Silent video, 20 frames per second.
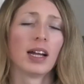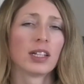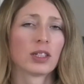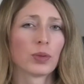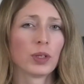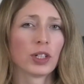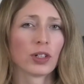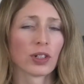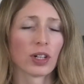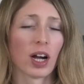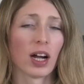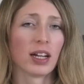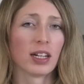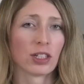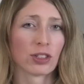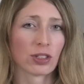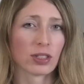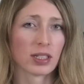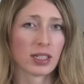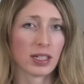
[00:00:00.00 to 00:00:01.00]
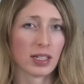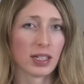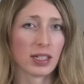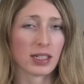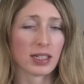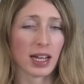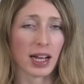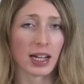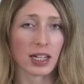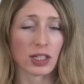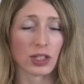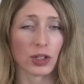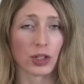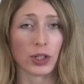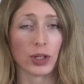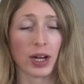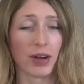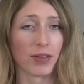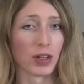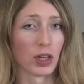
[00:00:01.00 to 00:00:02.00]
It's when you're not interested in sex or
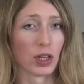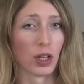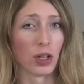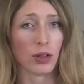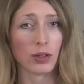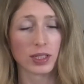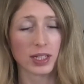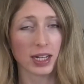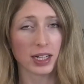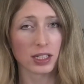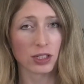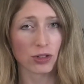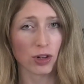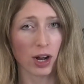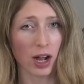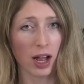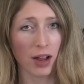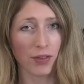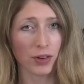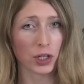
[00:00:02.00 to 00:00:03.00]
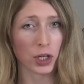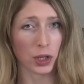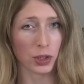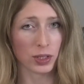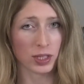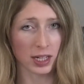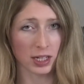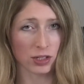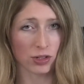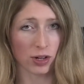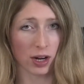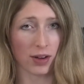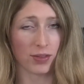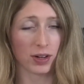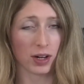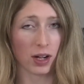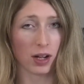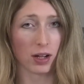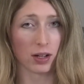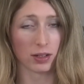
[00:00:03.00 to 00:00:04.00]
you have a low sex drive or no sex drive
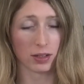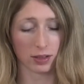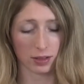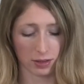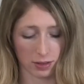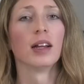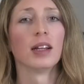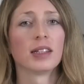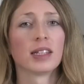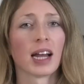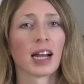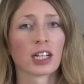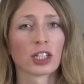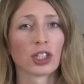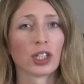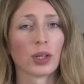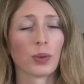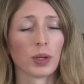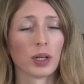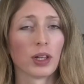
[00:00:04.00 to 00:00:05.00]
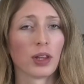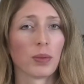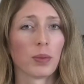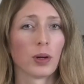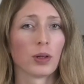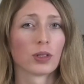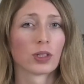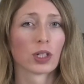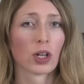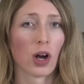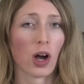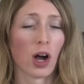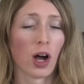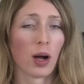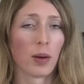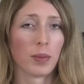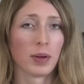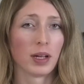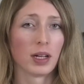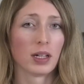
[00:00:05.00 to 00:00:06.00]
at all. It's actually one of the most
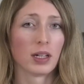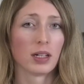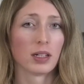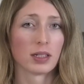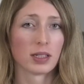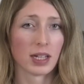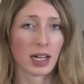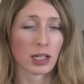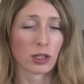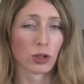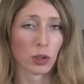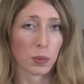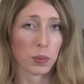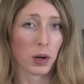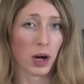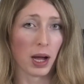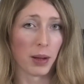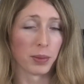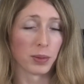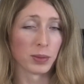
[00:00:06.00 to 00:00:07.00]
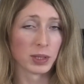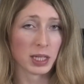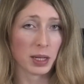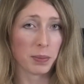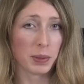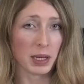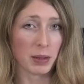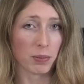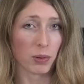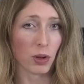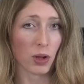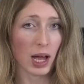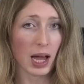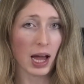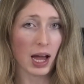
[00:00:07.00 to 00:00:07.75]
common sexual problems that people